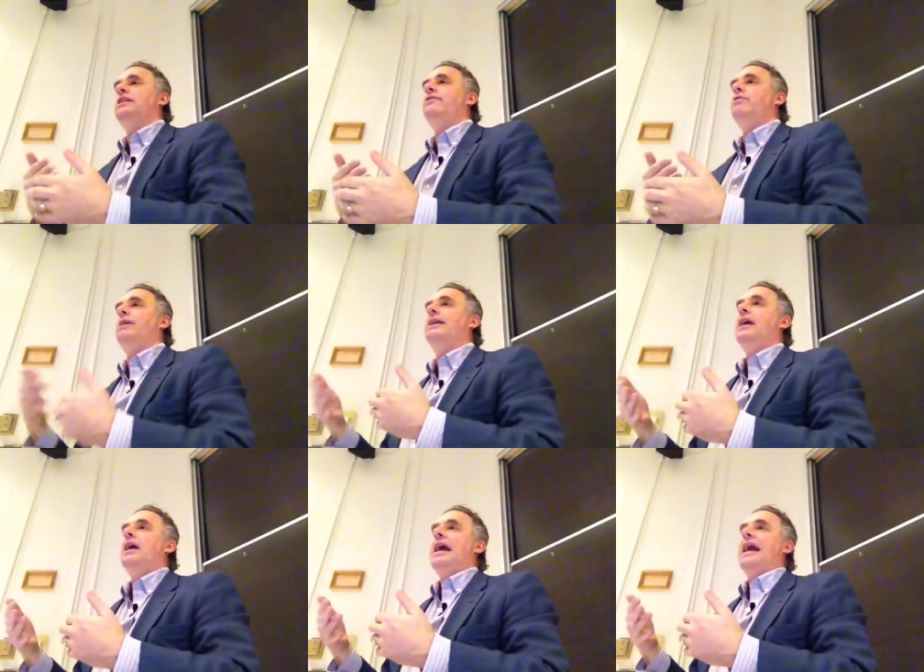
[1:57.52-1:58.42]
evil,
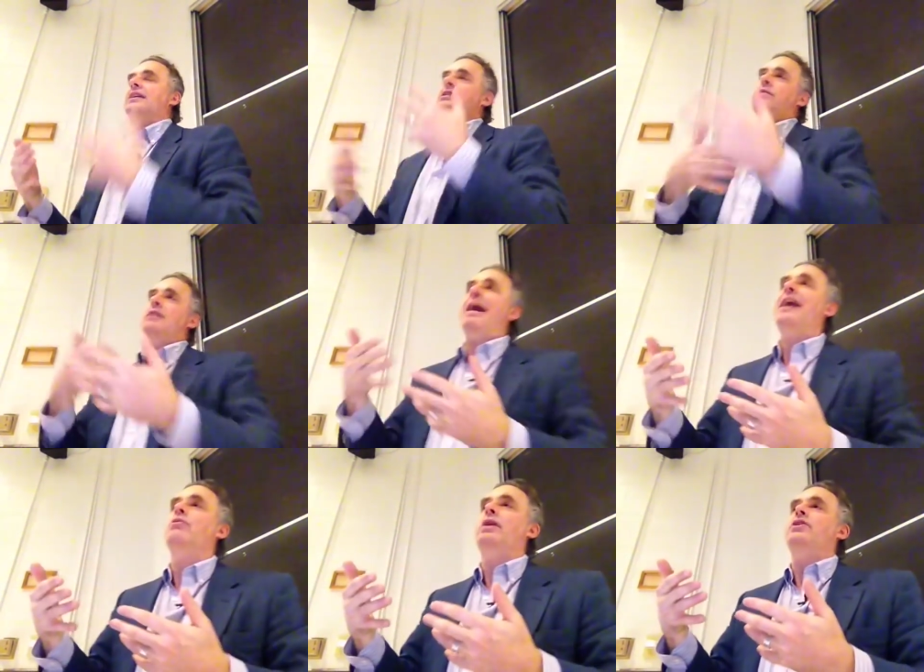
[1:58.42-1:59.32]
but it doesn't really
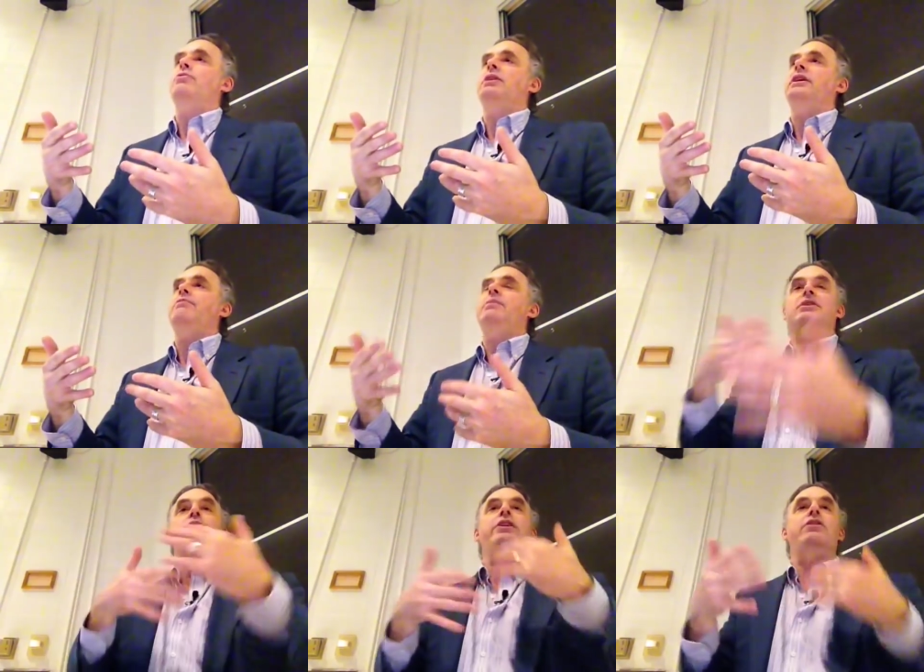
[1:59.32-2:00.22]
matter what you believe
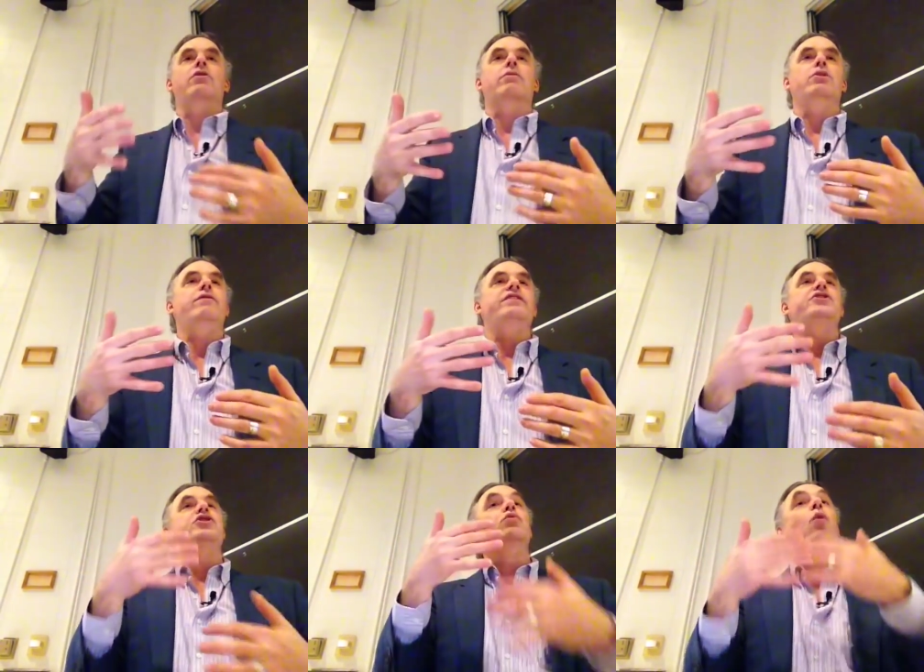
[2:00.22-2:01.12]
because when you go to
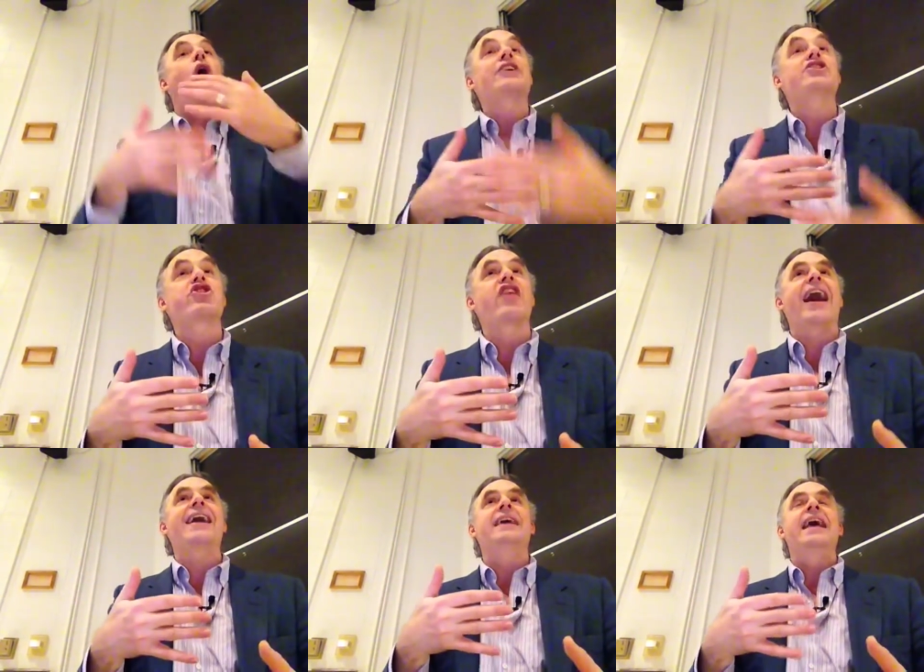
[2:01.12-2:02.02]
movies, you watch
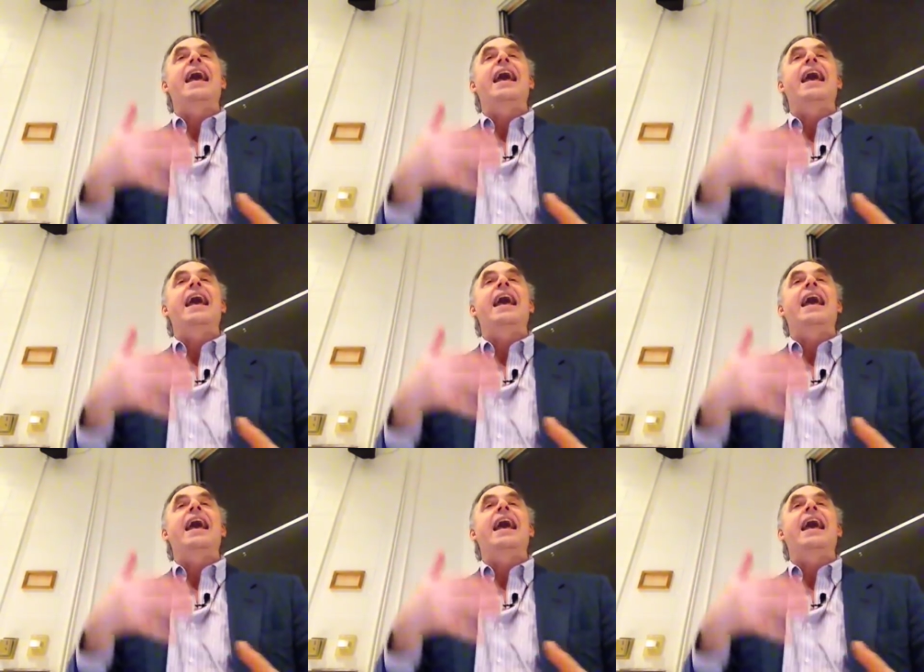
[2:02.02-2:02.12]
that